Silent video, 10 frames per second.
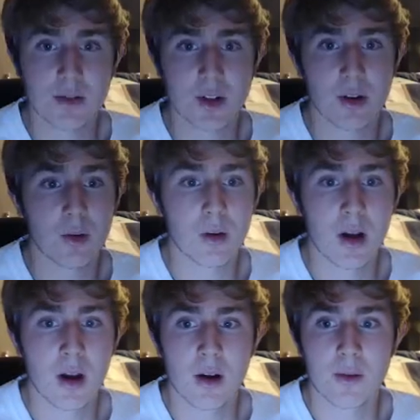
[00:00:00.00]
So,
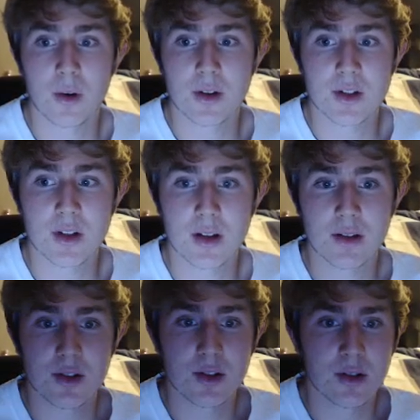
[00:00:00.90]
for
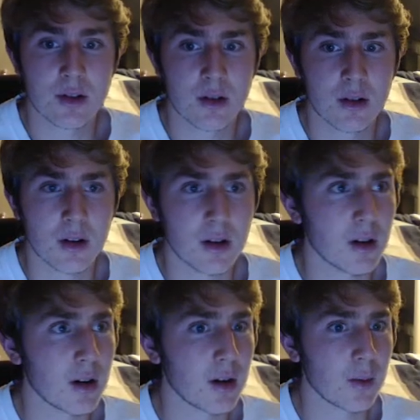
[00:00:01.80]
instance,
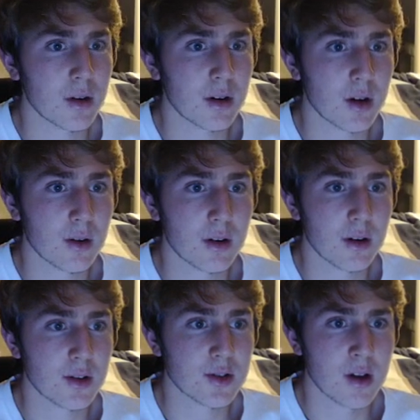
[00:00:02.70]
where did it go? There
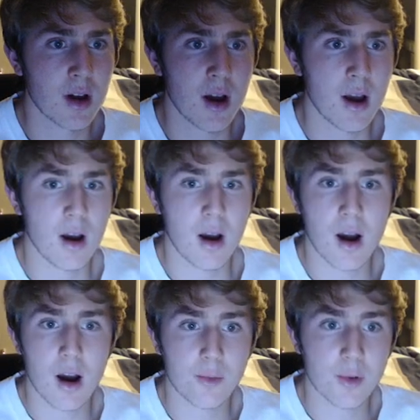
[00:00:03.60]
it is.
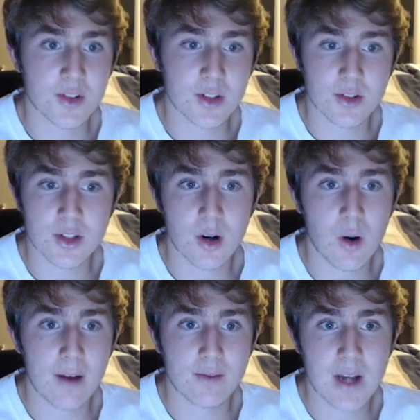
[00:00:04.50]
For instance,
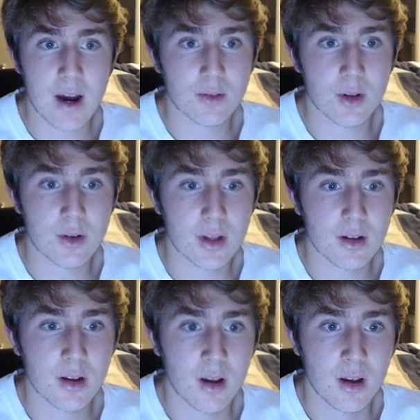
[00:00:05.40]
I've
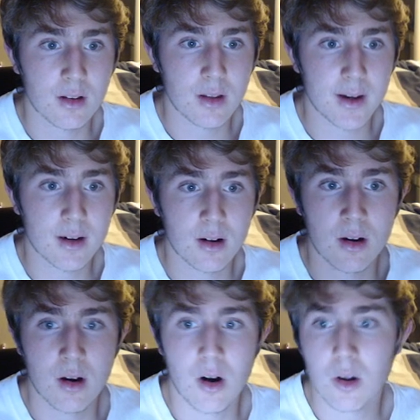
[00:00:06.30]
downloaded like
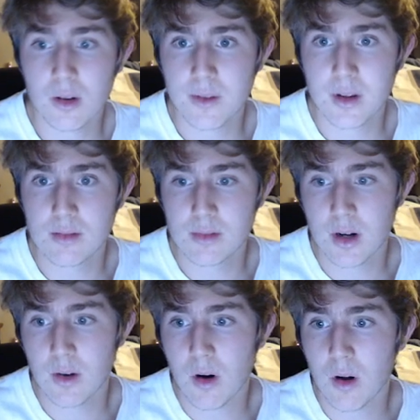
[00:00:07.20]
all of
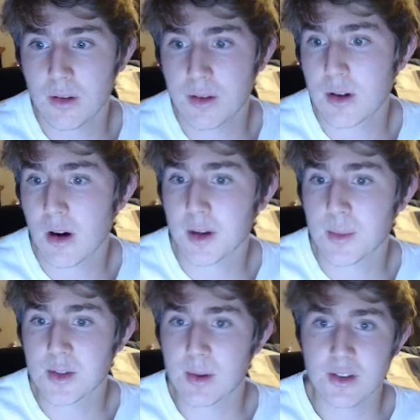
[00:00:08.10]
the
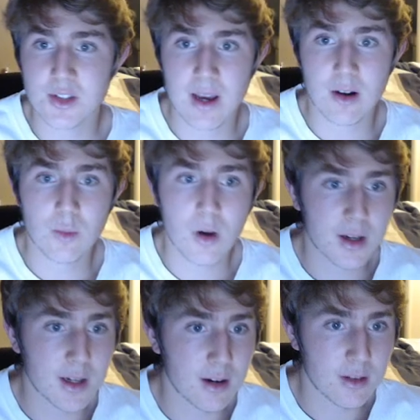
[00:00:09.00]
documents about the Saturn
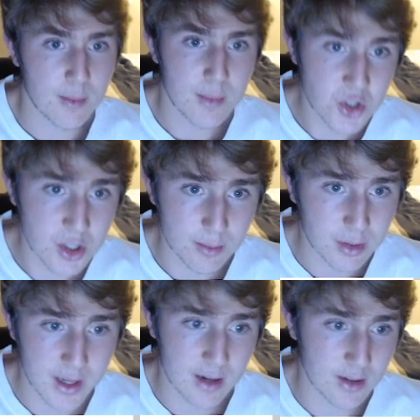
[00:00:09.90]
rocket, mission
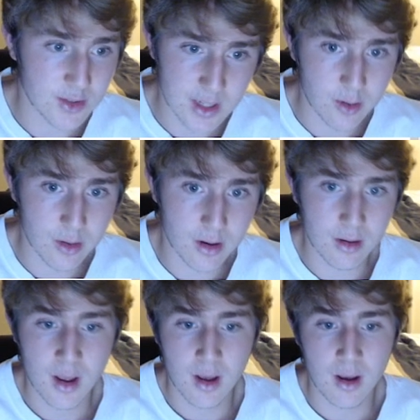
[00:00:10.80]
plan, etc.
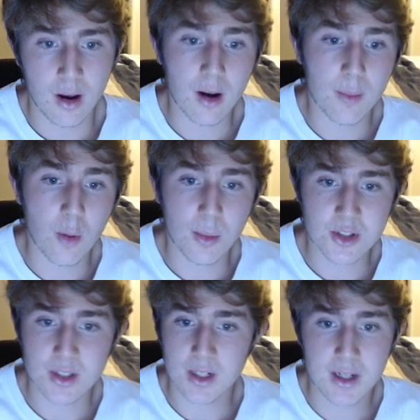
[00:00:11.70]

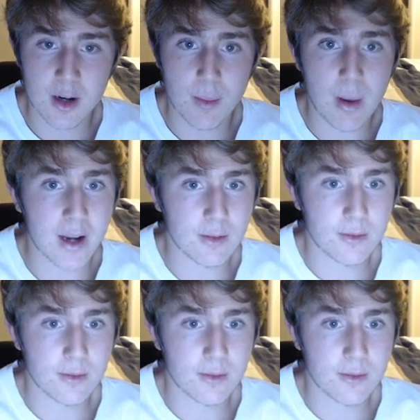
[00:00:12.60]
Almost a gigabyte of